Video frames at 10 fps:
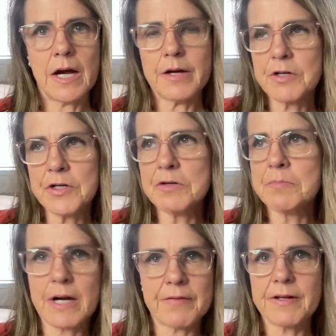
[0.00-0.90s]
I don't know,
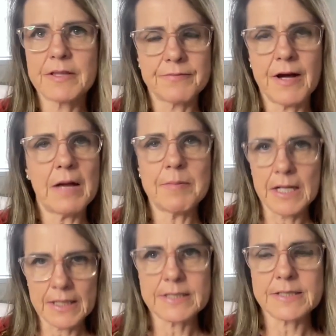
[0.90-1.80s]
but I felt the vibe and
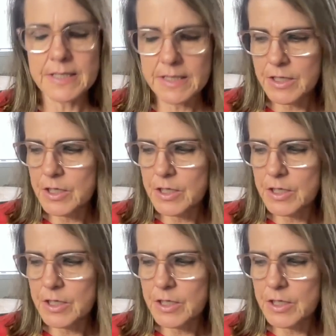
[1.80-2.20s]
I liked it.